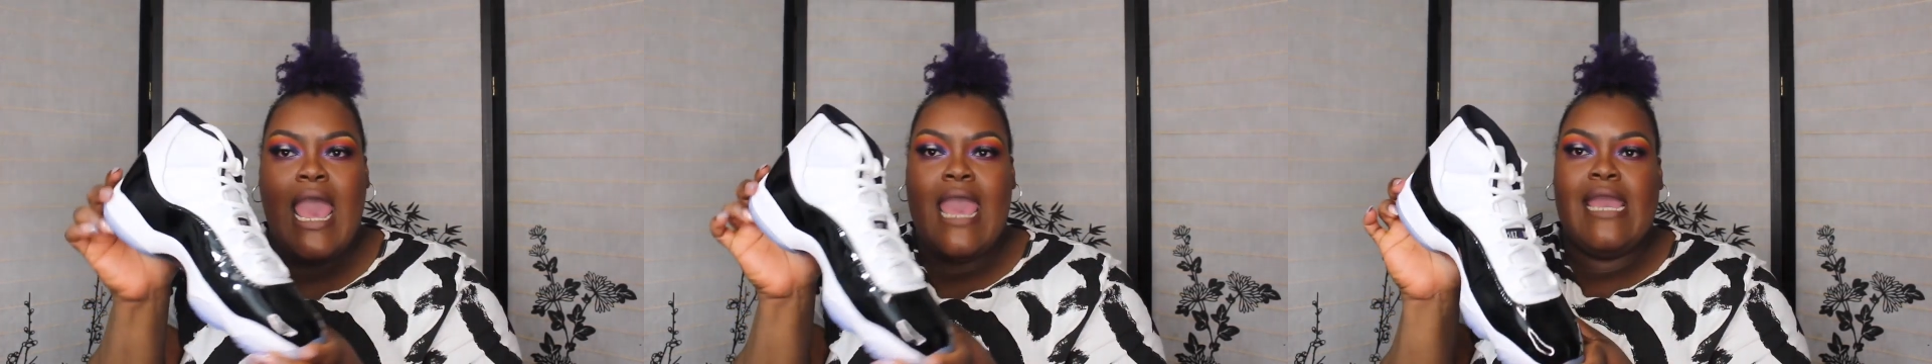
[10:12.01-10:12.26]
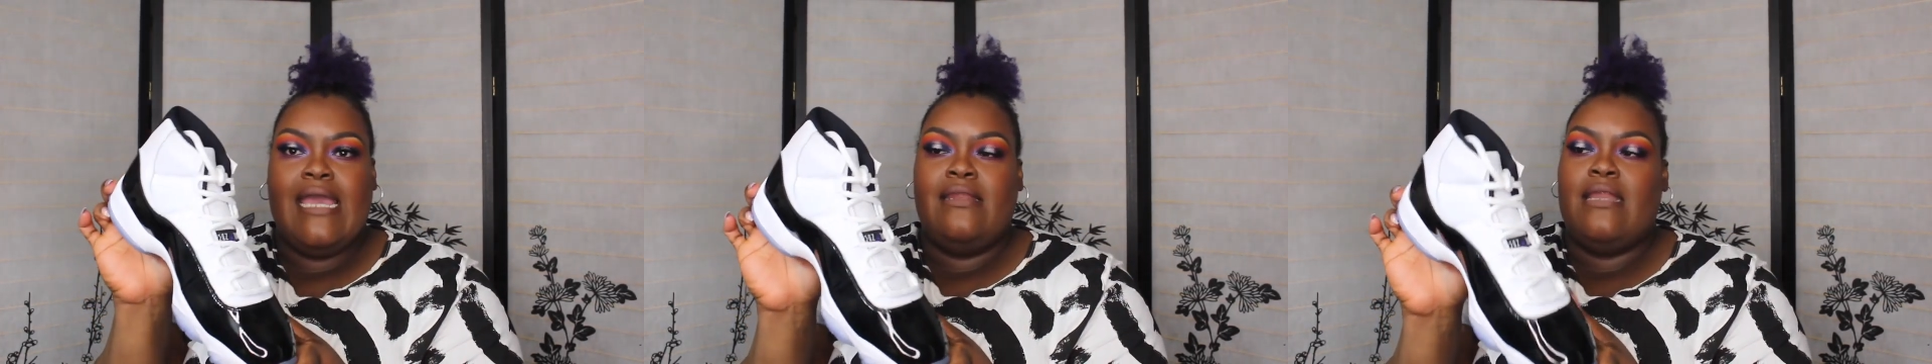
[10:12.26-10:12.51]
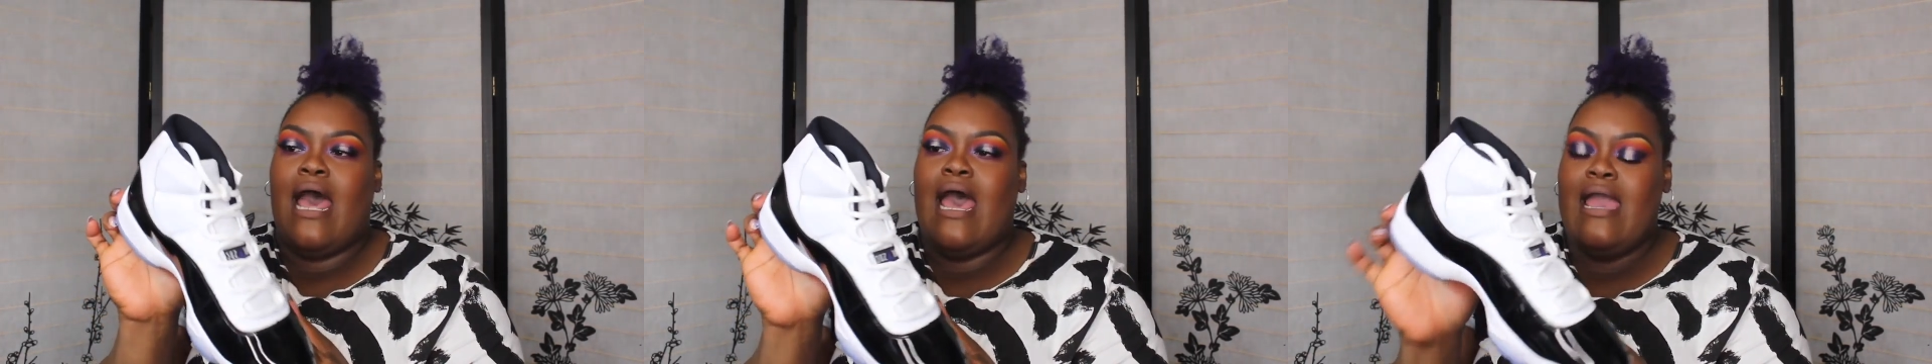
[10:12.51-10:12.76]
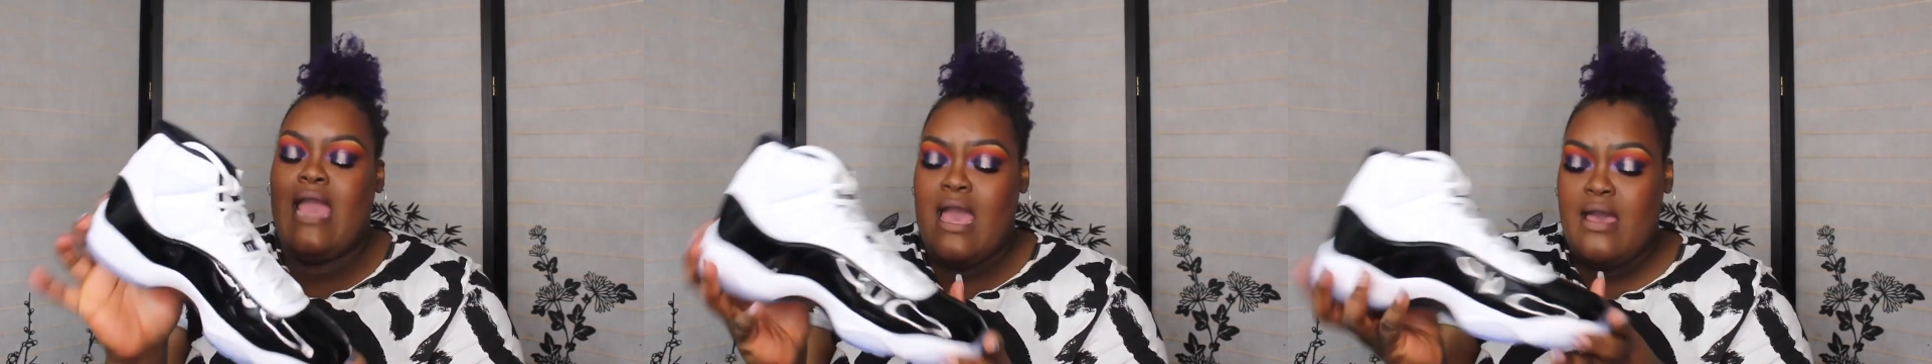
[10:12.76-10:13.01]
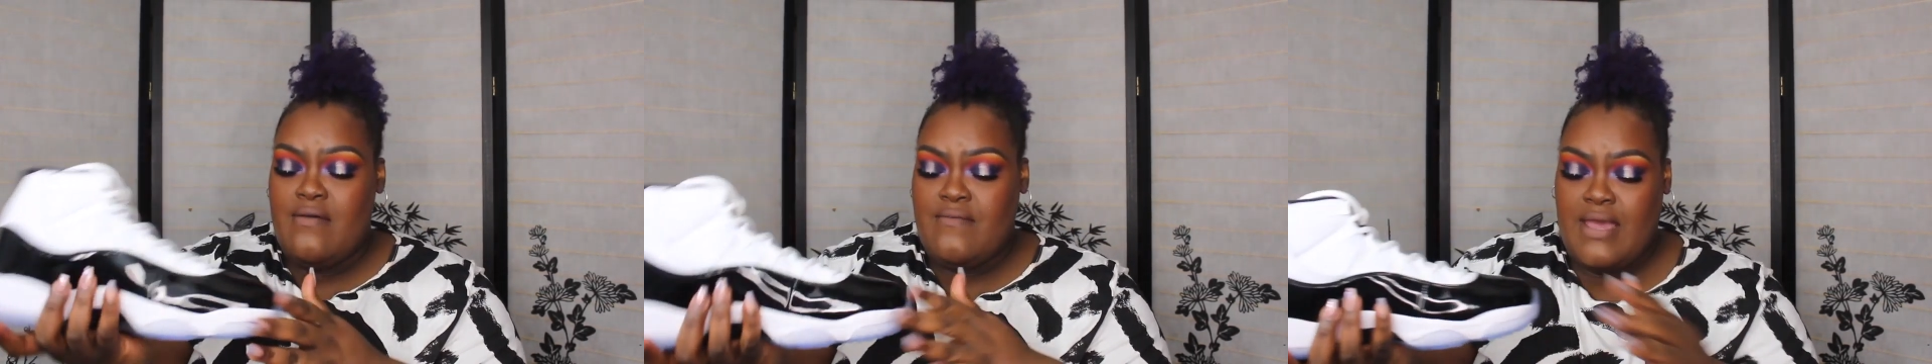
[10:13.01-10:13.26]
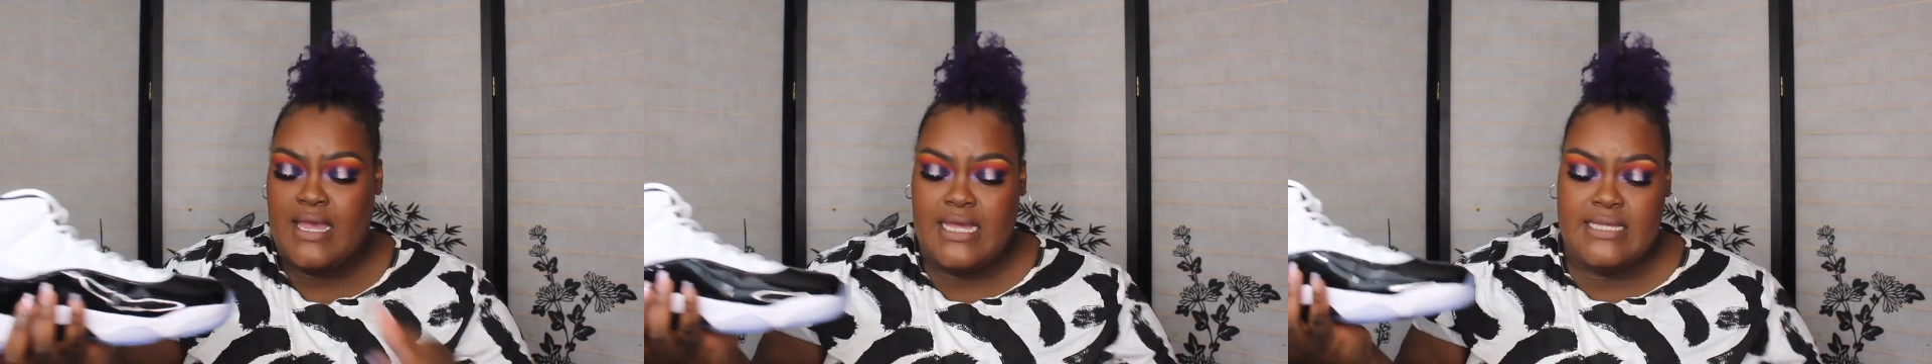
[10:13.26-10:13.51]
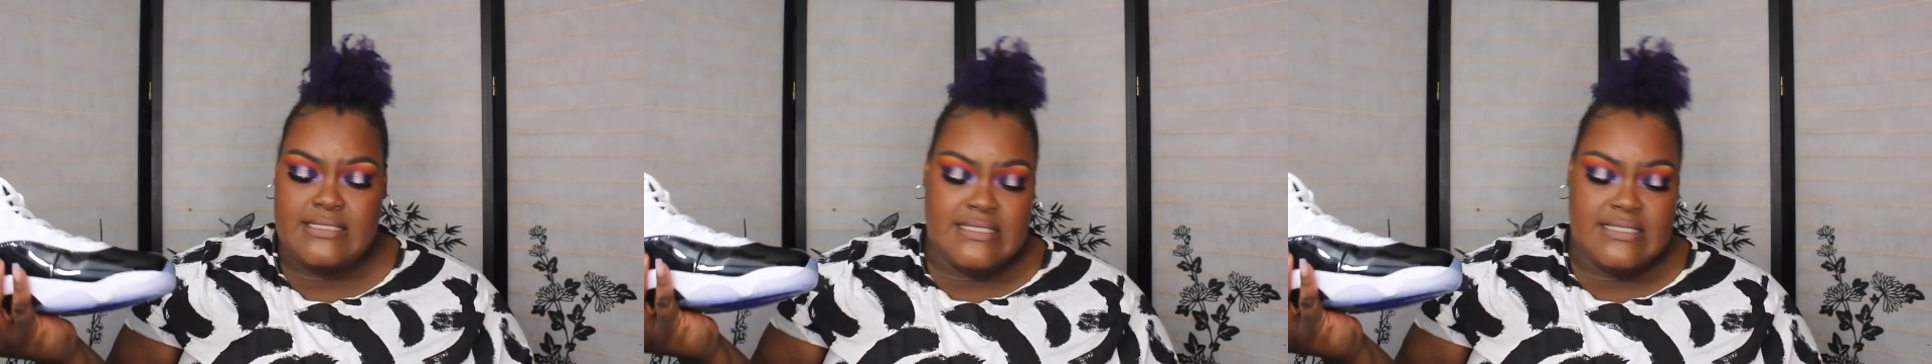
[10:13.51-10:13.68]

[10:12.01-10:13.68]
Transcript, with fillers: and I have a